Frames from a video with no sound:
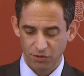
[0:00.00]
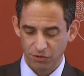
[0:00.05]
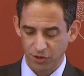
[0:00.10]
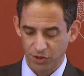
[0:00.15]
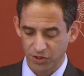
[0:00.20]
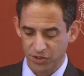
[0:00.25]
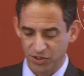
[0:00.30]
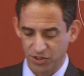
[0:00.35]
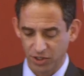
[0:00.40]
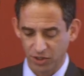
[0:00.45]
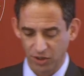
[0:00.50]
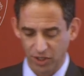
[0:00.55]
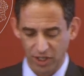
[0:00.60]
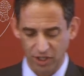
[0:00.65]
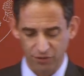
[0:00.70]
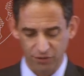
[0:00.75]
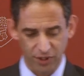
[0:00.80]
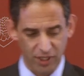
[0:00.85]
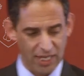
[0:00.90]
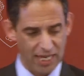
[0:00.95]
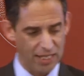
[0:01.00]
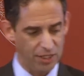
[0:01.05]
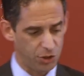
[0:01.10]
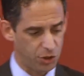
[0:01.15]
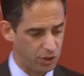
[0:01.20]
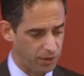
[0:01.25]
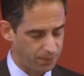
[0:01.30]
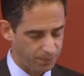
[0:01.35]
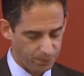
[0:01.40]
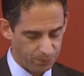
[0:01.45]
First, the
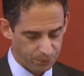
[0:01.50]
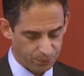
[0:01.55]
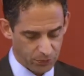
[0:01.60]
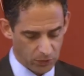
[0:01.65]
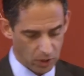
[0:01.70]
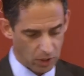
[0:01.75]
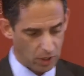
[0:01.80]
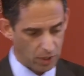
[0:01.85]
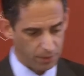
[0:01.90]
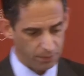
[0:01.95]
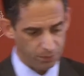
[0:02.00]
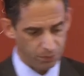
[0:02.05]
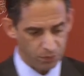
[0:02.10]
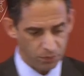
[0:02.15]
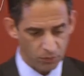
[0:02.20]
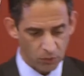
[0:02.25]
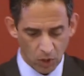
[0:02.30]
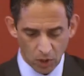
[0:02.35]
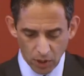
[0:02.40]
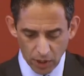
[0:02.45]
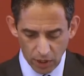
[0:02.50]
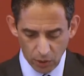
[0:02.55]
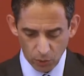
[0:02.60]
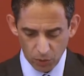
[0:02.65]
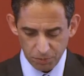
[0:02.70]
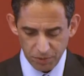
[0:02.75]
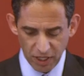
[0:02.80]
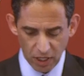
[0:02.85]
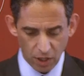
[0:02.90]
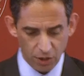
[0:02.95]
clarification. Okay? It
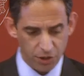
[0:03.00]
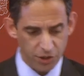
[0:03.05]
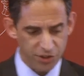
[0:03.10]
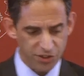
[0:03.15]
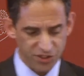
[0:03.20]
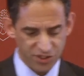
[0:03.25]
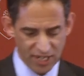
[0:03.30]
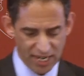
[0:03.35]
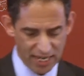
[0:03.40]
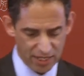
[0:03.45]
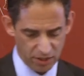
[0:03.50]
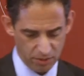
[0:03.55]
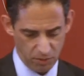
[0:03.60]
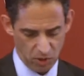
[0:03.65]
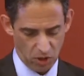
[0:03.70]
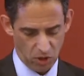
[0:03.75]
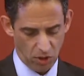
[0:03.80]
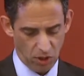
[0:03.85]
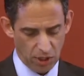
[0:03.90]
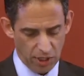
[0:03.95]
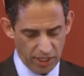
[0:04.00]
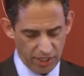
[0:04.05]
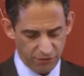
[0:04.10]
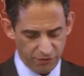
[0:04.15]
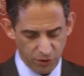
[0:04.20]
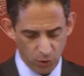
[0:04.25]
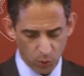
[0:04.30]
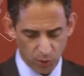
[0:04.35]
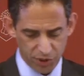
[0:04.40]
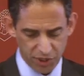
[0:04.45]
would be understandable
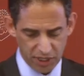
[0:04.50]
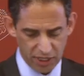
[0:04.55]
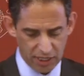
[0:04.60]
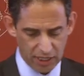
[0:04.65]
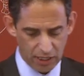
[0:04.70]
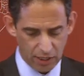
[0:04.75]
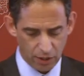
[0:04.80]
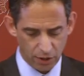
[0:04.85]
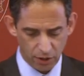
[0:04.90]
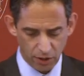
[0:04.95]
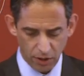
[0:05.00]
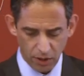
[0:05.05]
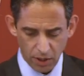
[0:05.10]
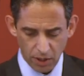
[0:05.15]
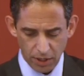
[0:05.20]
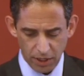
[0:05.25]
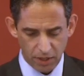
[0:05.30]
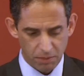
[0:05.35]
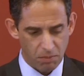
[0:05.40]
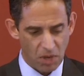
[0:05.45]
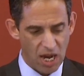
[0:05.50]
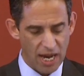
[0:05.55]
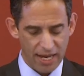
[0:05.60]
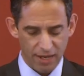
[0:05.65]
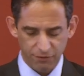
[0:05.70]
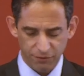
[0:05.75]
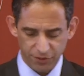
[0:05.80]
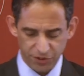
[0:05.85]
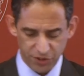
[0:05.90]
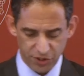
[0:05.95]
if you were to hear in my
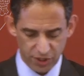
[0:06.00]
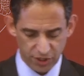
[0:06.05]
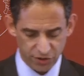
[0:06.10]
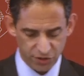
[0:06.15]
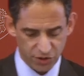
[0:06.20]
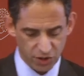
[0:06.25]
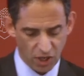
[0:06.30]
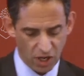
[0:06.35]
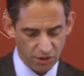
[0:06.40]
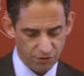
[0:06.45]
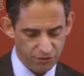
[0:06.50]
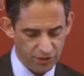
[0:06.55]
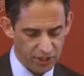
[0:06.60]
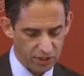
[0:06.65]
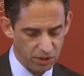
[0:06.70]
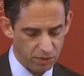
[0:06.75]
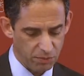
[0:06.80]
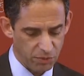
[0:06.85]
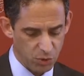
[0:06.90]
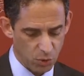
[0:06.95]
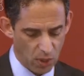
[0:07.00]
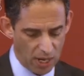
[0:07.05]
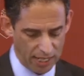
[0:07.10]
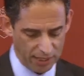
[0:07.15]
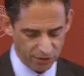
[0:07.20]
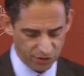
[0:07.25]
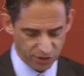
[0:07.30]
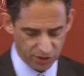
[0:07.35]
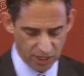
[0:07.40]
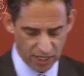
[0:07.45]
emphasis on victims'
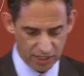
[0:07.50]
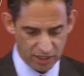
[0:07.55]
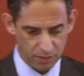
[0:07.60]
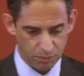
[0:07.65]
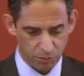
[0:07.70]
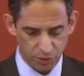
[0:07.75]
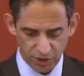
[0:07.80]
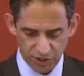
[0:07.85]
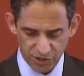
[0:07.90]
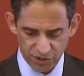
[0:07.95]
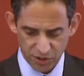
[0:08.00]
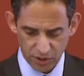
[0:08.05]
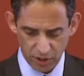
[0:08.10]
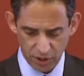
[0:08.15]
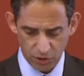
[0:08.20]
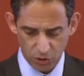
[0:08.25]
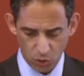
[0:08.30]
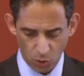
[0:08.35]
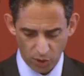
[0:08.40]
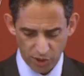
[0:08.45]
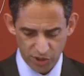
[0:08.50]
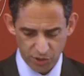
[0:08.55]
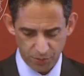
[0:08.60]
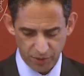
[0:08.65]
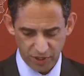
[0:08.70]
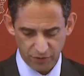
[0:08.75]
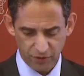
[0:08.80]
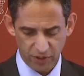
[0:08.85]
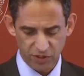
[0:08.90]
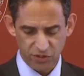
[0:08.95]
rights an implicit
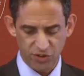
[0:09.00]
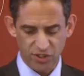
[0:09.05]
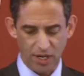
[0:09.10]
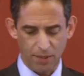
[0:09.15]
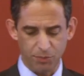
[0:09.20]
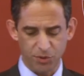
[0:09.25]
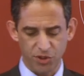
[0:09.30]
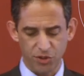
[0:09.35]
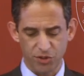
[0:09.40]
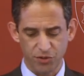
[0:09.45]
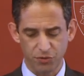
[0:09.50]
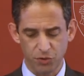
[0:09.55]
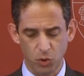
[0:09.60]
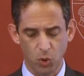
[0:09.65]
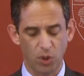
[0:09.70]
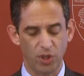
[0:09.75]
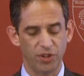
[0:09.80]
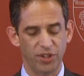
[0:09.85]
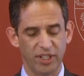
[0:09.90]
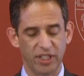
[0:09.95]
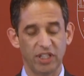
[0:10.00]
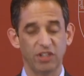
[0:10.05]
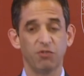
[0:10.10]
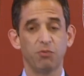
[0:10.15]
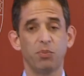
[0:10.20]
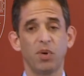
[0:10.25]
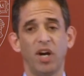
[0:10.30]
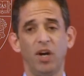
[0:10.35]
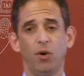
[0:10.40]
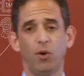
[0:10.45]
endorsement of conceptions of tort that
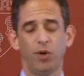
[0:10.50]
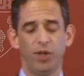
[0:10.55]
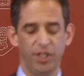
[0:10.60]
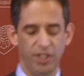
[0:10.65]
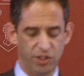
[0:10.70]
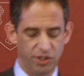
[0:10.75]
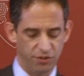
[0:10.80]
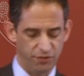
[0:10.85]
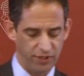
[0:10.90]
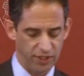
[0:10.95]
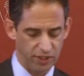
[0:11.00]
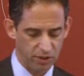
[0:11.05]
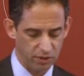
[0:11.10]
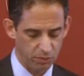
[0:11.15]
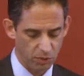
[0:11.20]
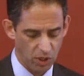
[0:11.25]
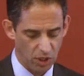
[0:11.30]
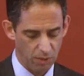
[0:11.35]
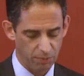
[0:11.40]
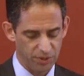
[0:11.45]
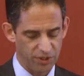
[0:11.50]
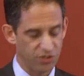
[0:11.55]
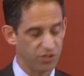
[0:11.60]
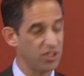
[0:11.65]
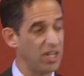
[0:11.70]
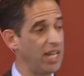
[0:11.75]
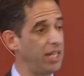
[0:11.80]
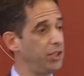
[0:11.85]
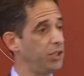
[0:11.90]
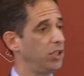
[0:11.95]
give priority to victim
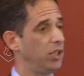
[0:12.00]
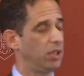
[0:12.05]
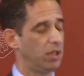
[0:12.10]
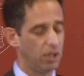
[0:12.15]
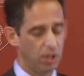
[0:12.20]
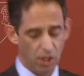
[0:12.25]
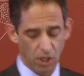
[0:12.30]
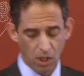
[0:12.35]
compensation.